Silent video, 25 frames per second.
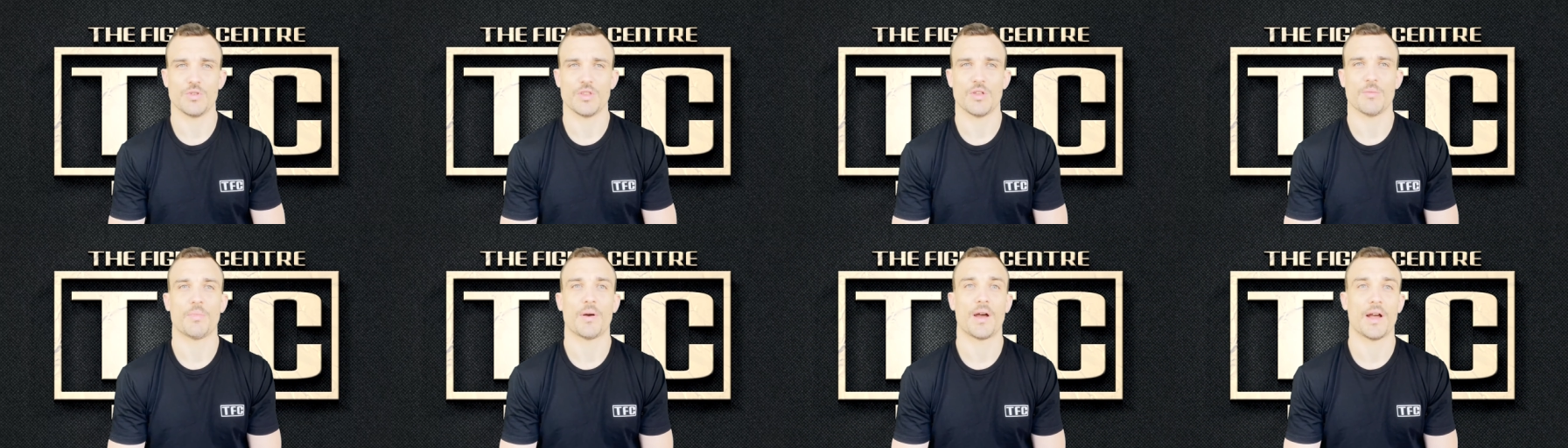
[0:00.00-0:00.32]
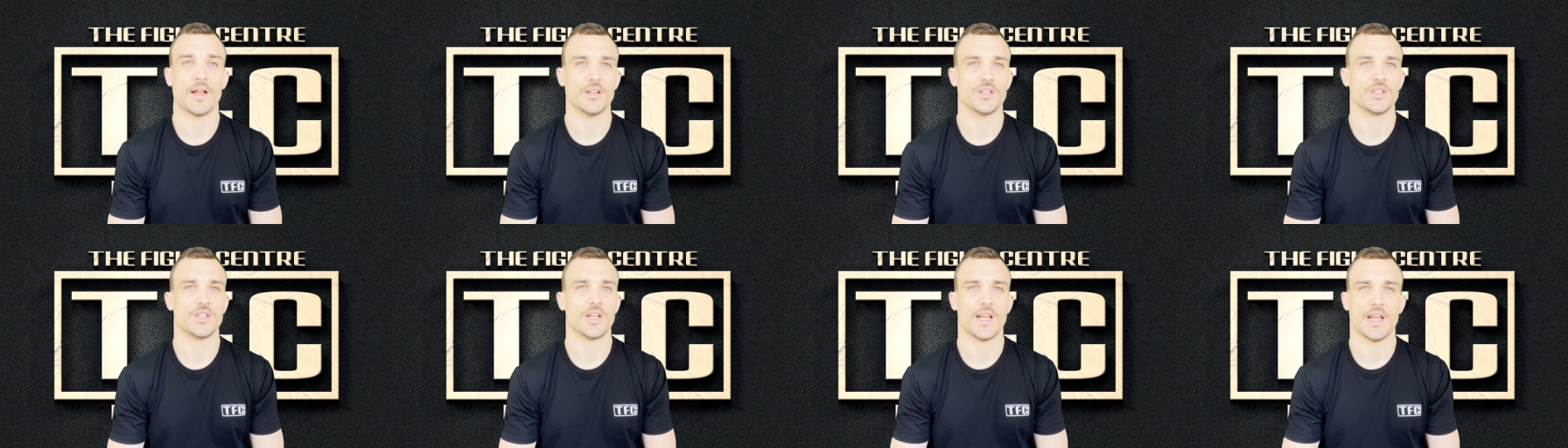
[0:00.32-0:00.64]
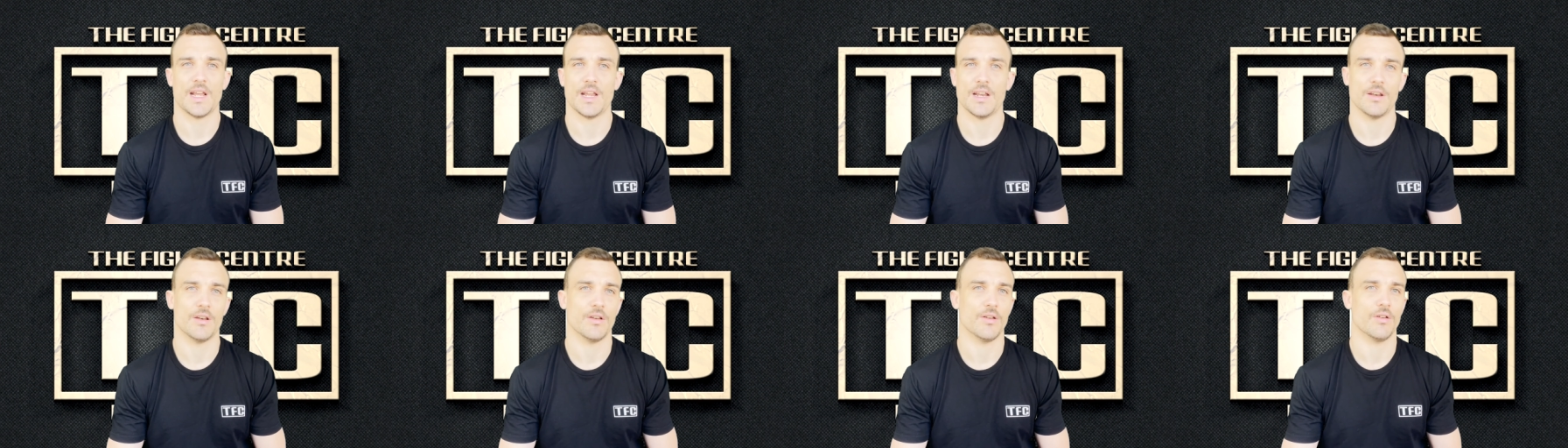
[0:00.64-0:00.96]
with a punch
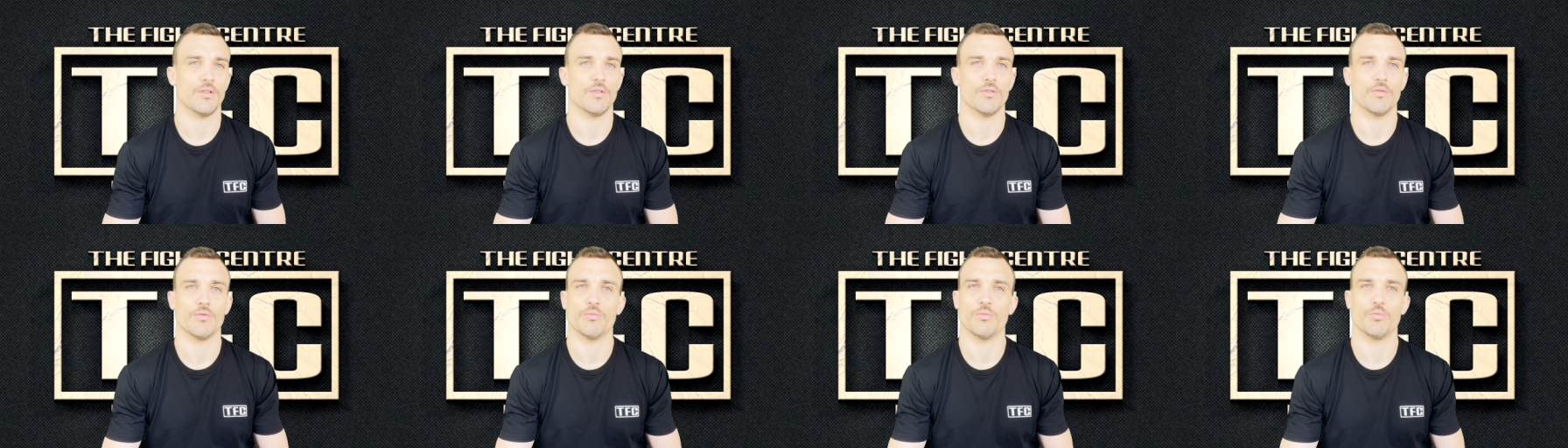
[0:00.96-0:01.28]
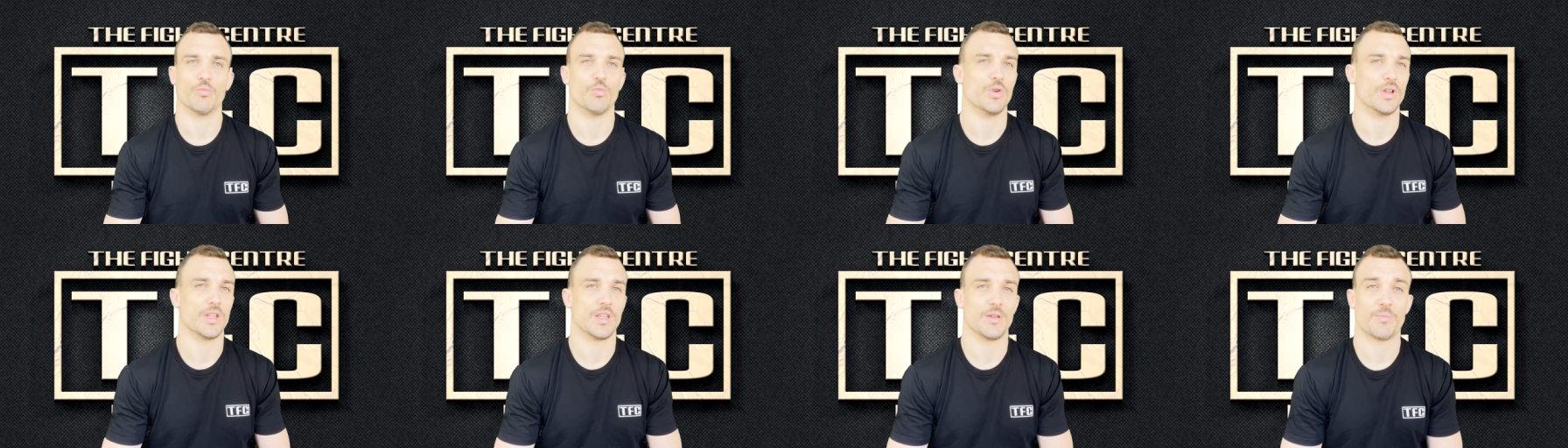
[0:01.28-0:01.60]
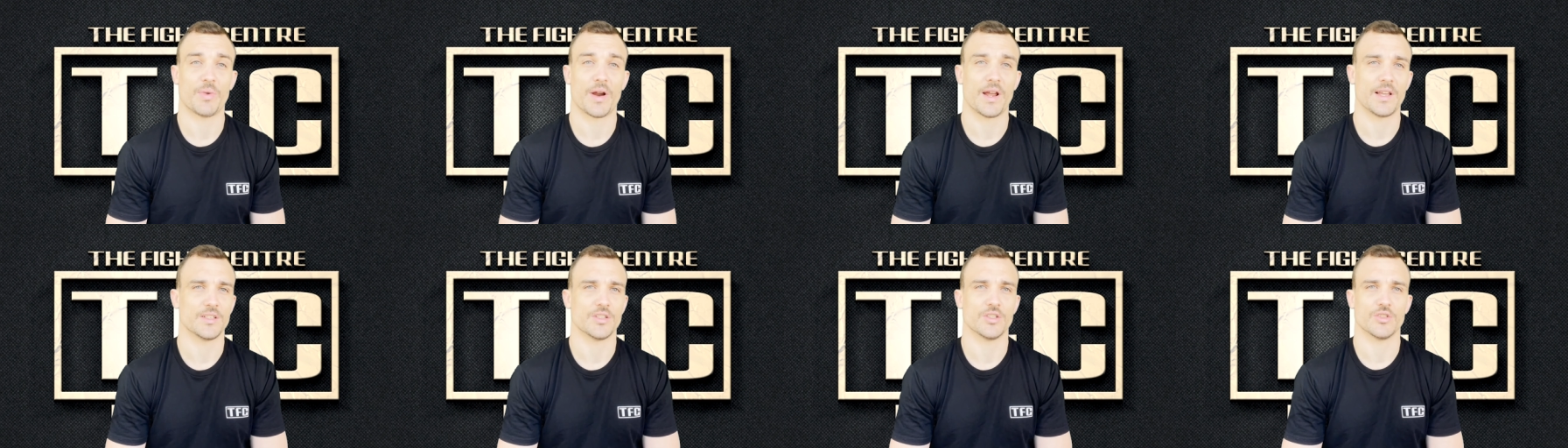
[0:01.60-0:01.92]
and really
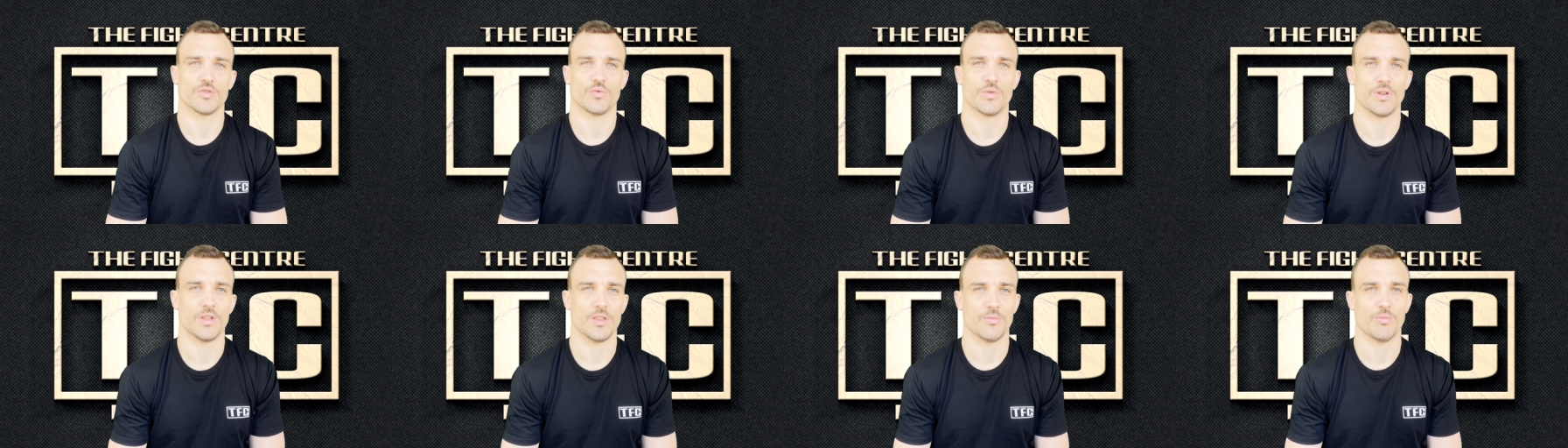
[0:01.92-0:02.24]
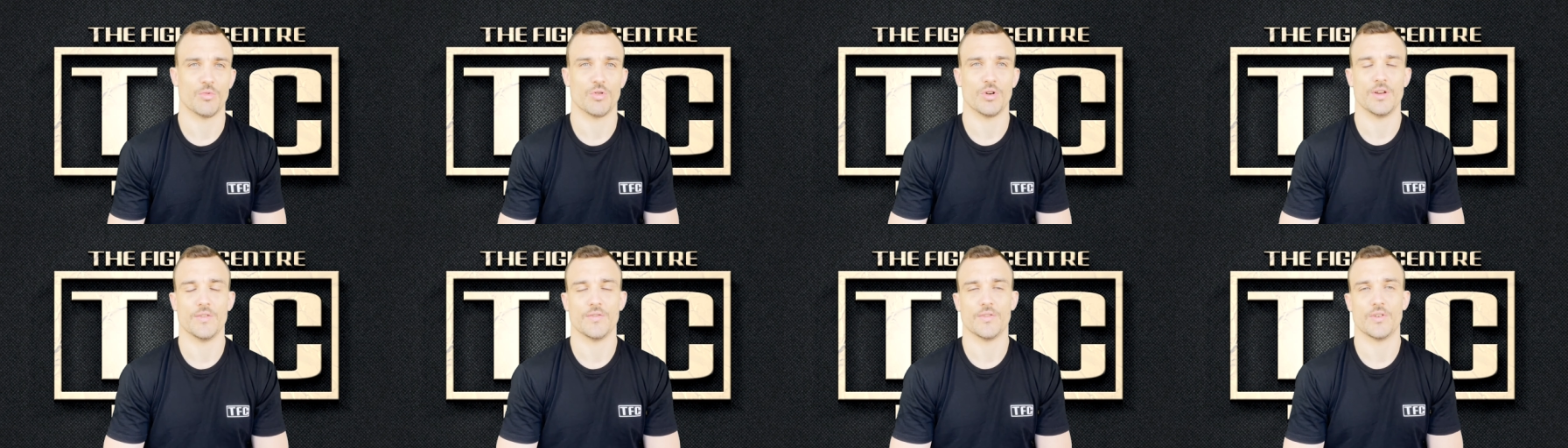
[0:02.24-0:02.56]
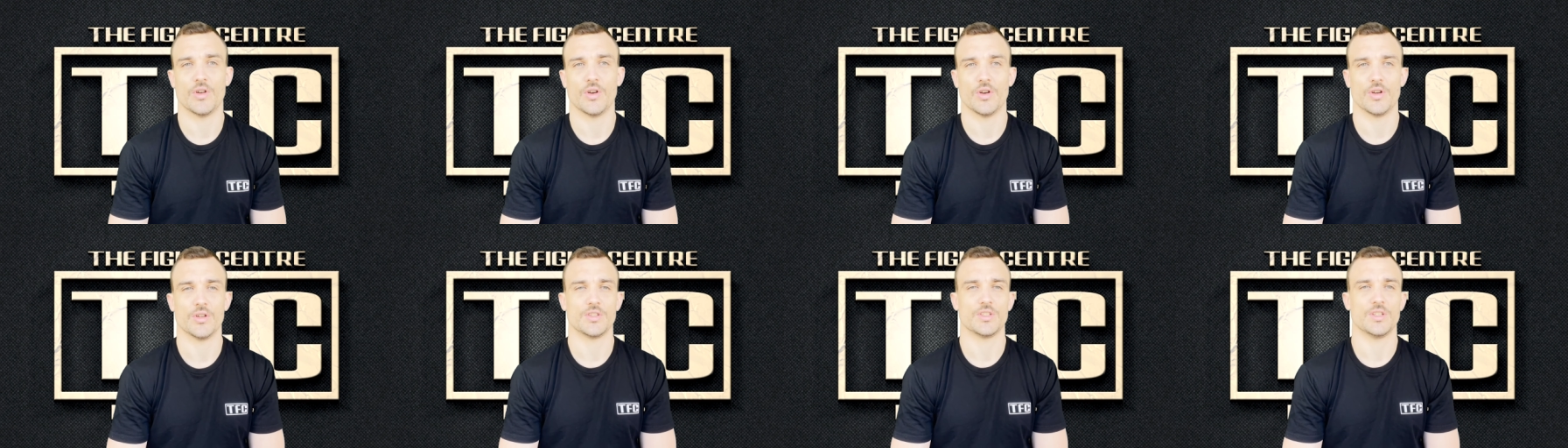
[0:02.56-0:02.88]
breaks his rhythm or even
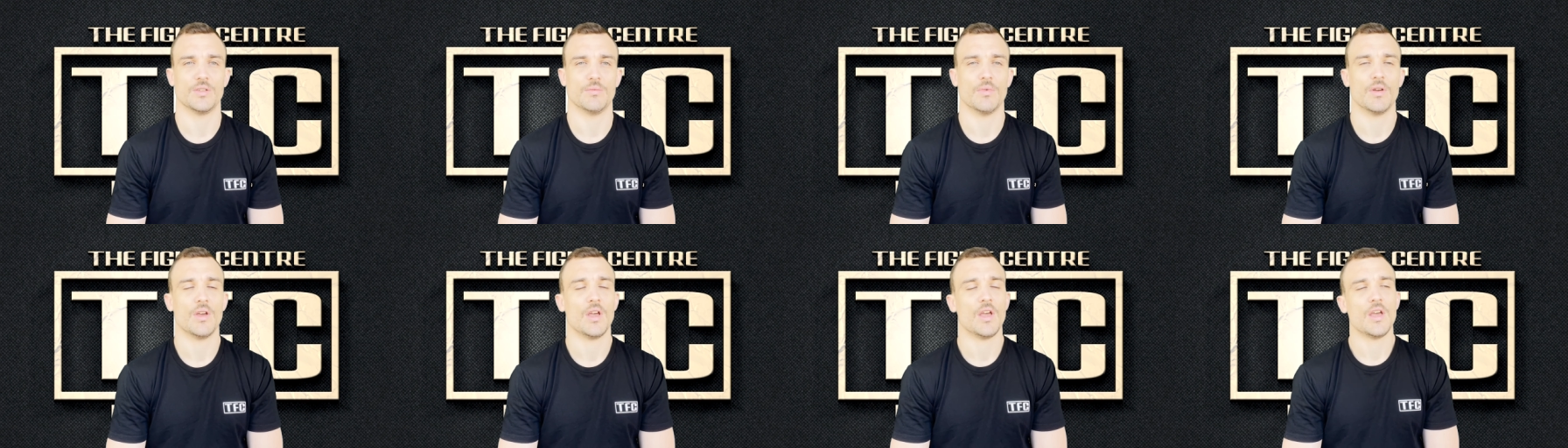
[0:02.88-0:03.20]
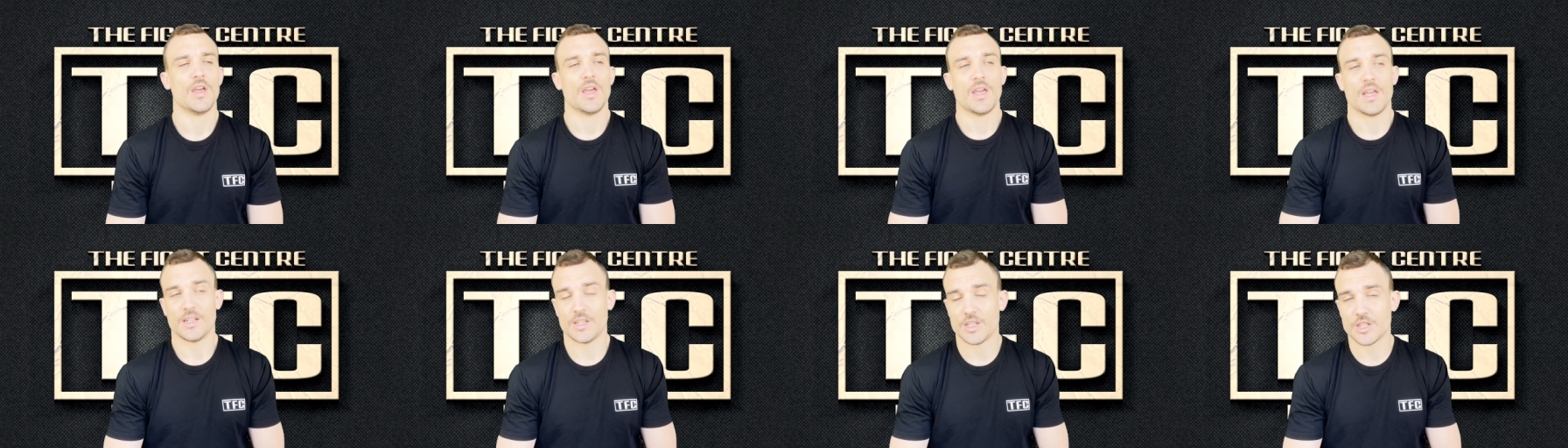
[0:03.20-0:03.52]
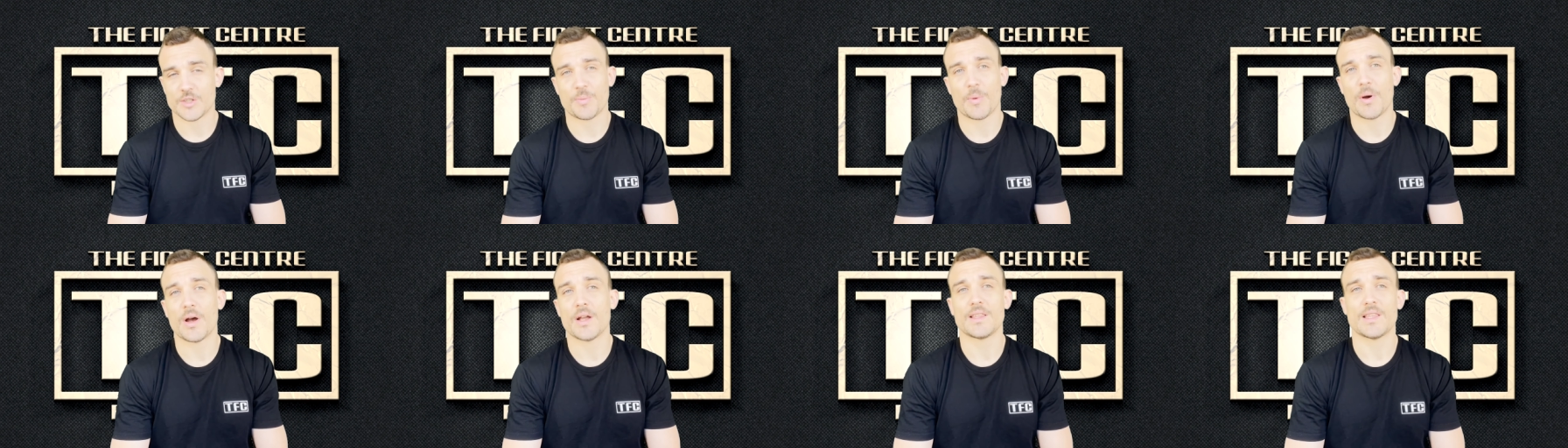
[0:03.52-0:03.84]
hurts him.
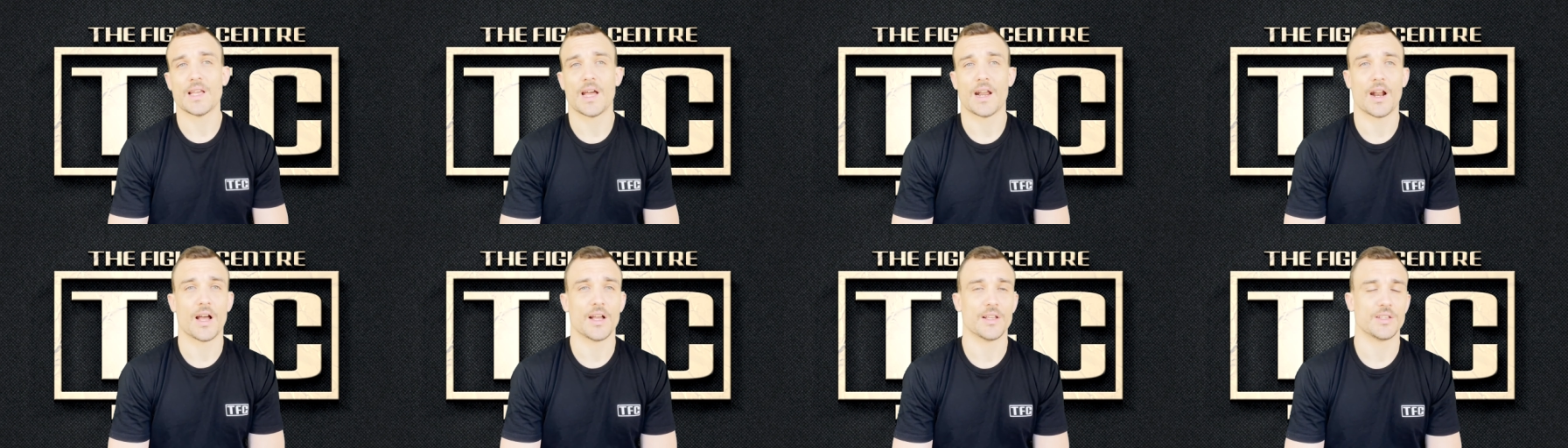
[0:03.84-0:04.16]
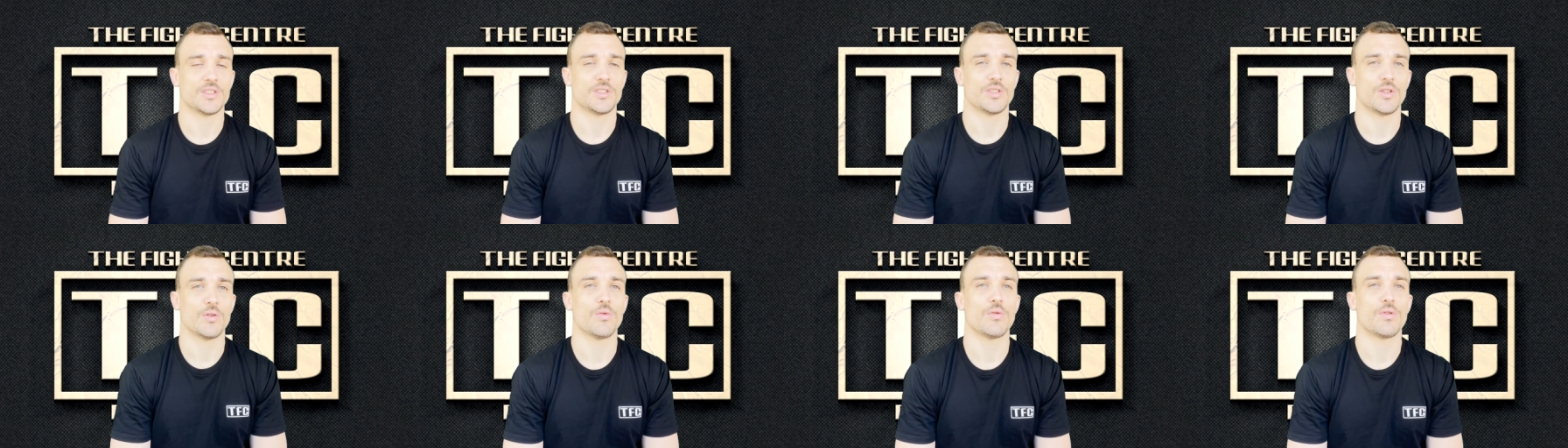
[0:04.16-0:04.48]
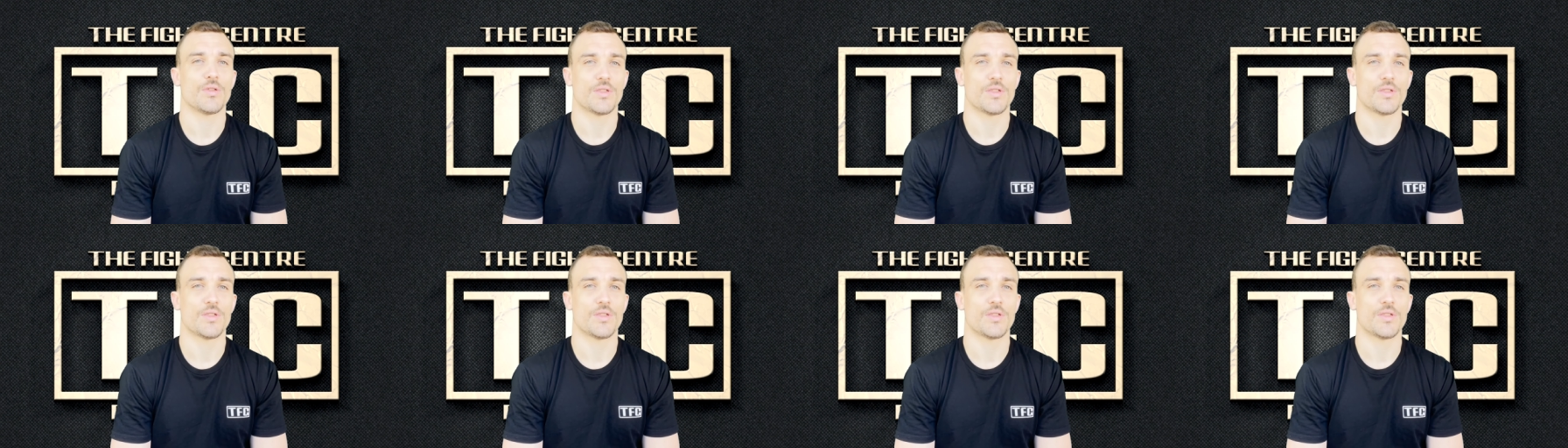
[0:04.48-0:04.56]
Despite that, I still